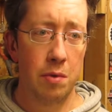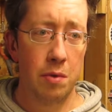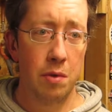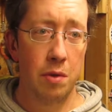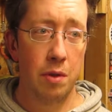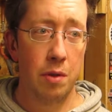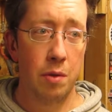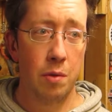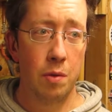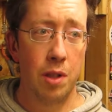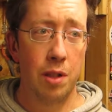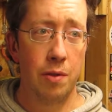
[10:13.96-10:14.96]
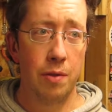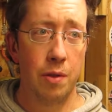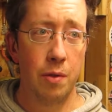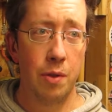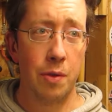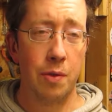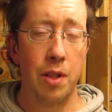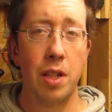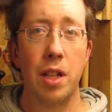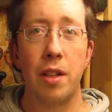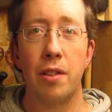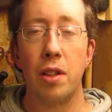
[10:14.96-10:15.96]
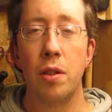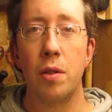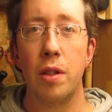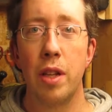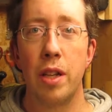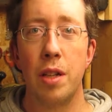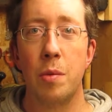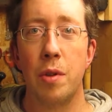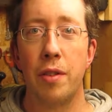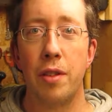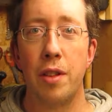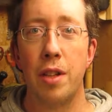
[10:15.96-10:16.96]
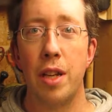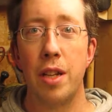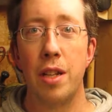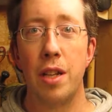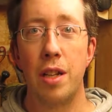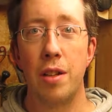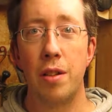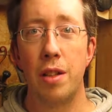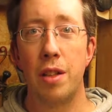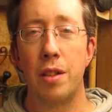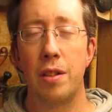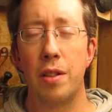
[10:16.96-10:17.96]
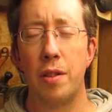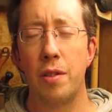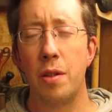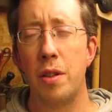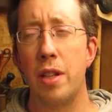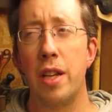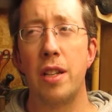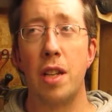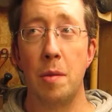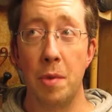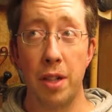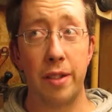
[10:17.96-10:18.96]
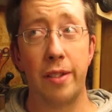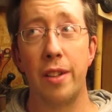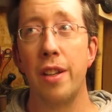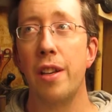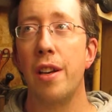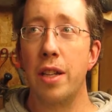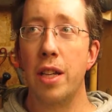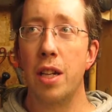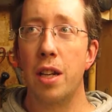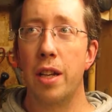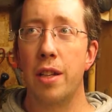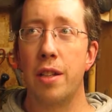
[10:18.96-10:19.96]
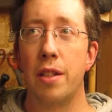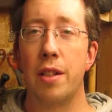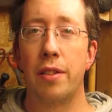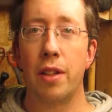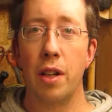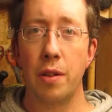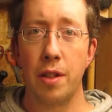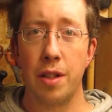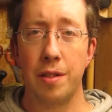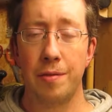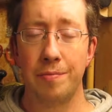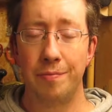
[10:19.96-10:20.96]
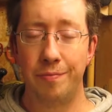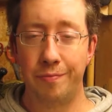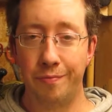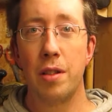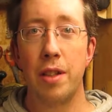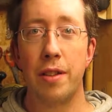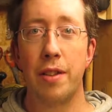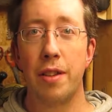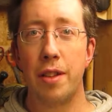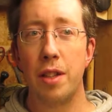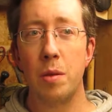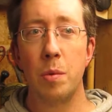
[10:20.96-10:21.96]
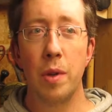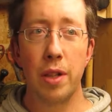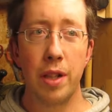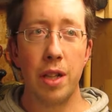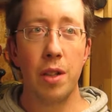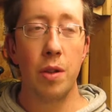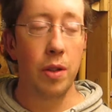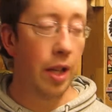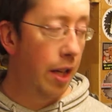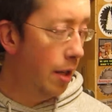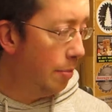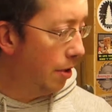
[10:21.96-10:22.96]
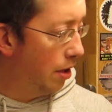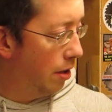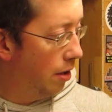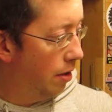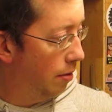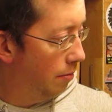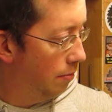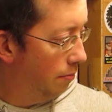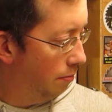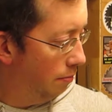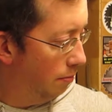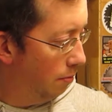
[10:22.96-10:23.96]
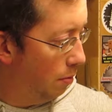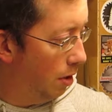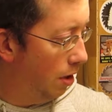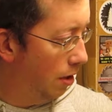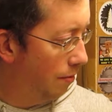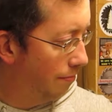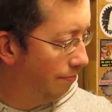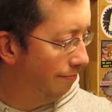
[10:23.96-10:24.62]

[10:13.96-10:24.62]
12 to 15 years old, and it was a $99 bucks deal at a discounter. It's still working okay, but well,